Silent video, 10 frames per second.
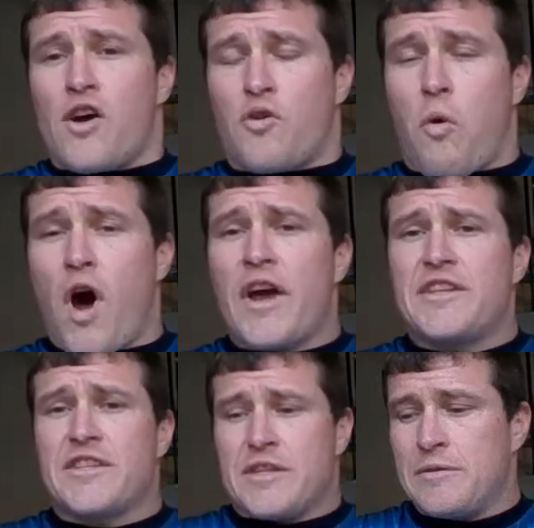
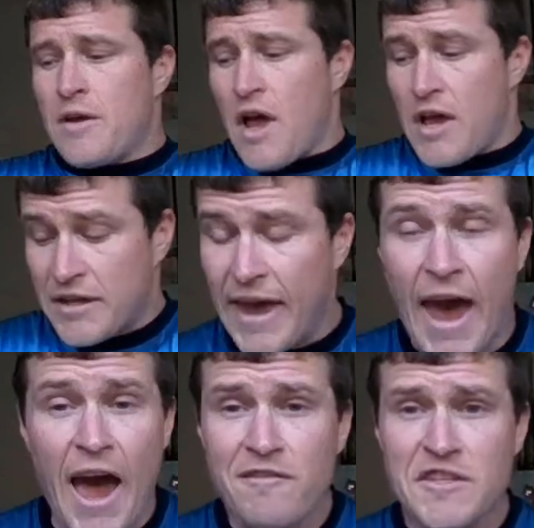quads,
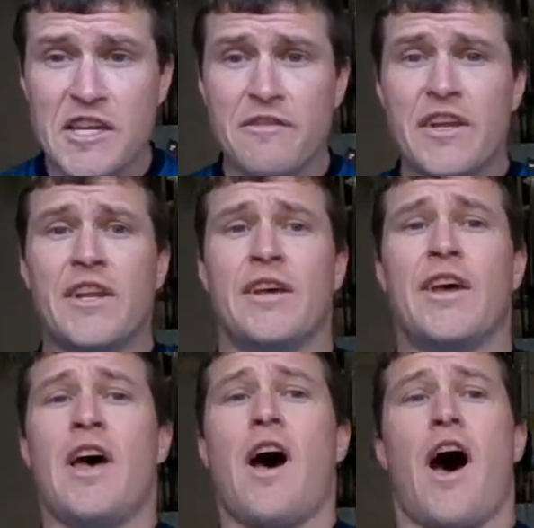calves even,
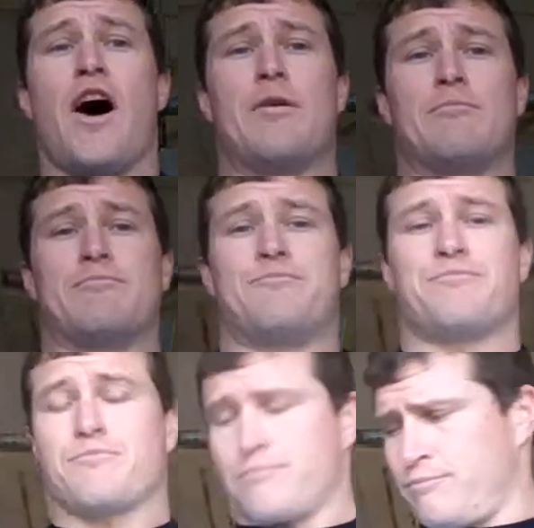
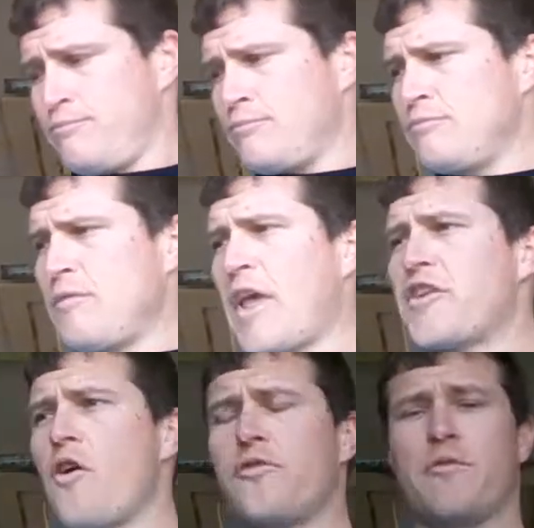and
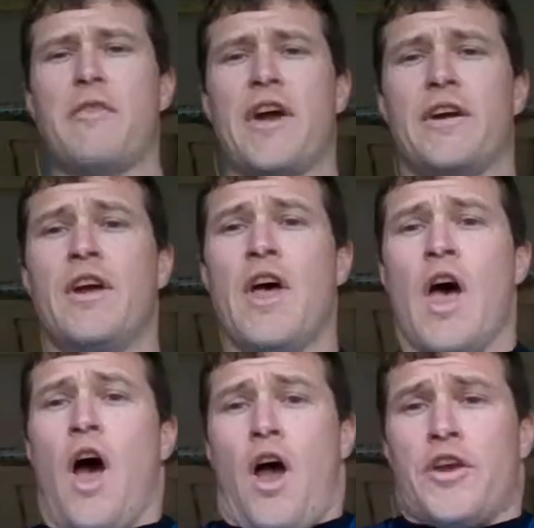go from there.
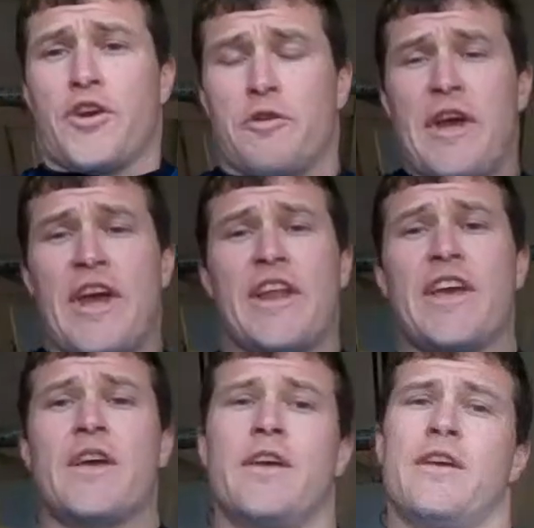You're gonna be
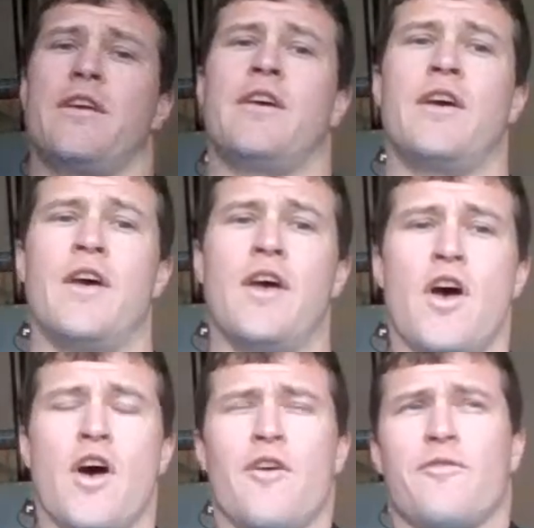hitting,
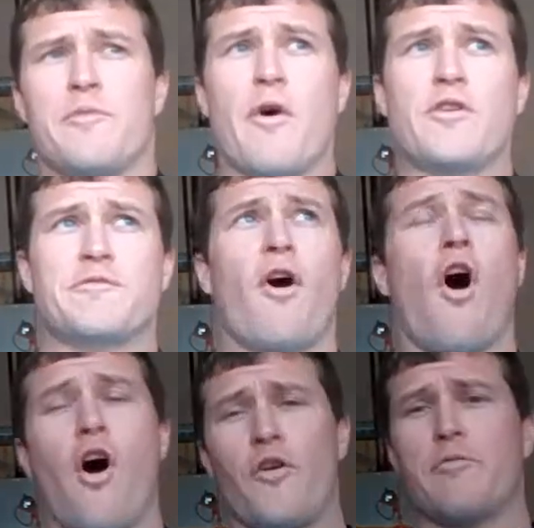for the most part,
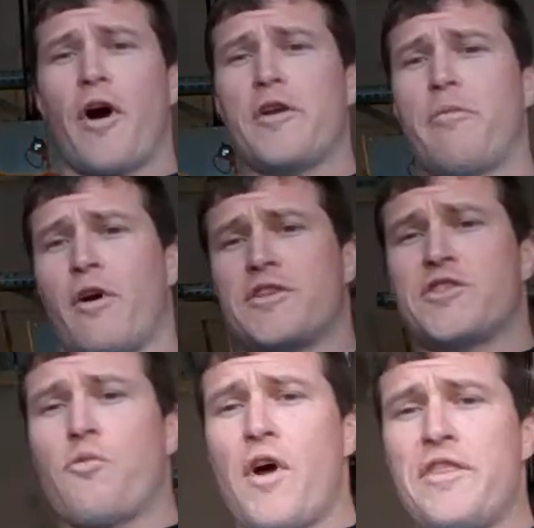all your body parts.
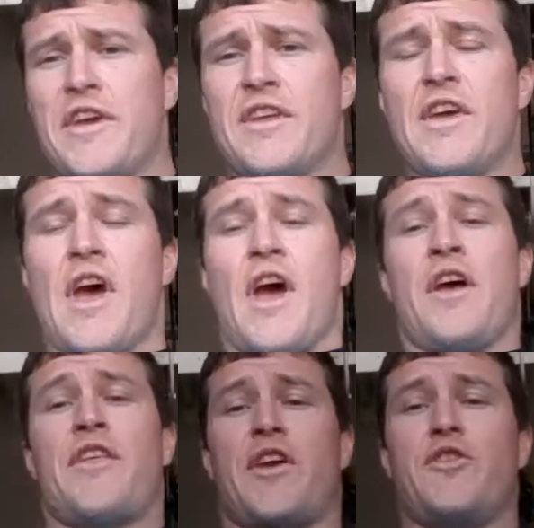The one thing
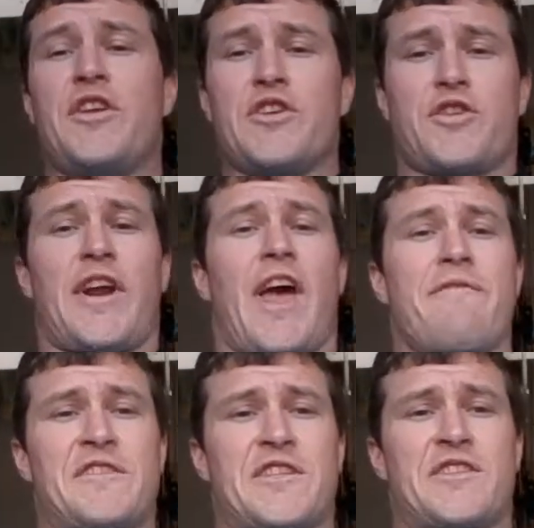that you need to try to
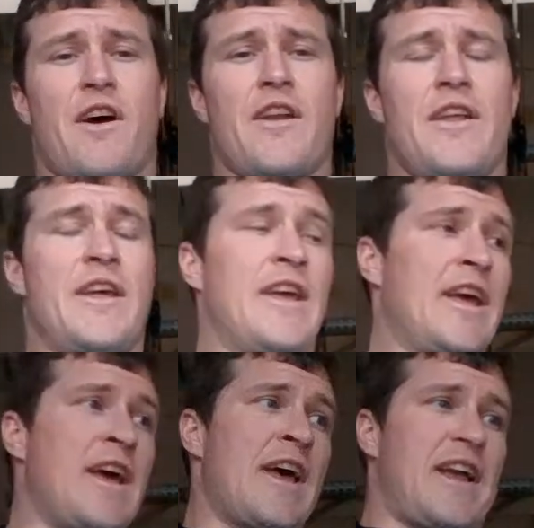emphasis on
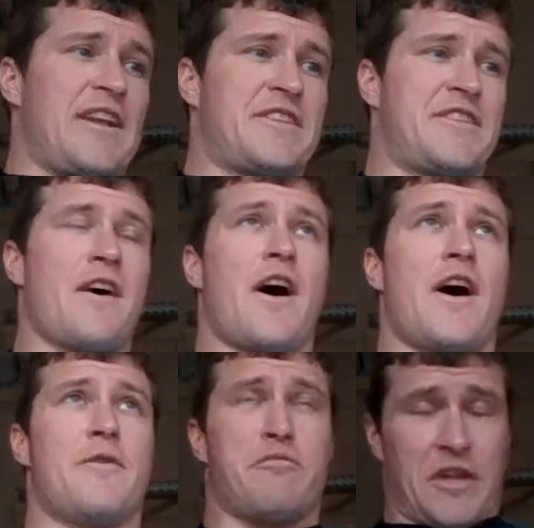is
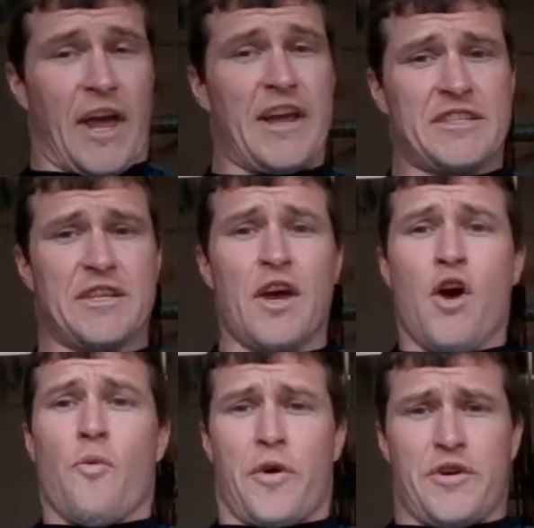the planks
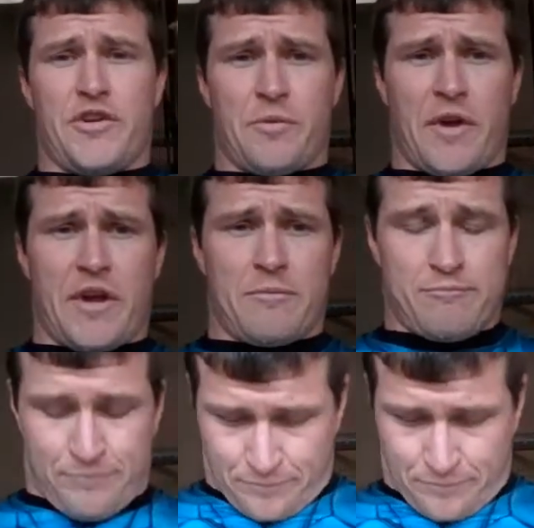when you're doing,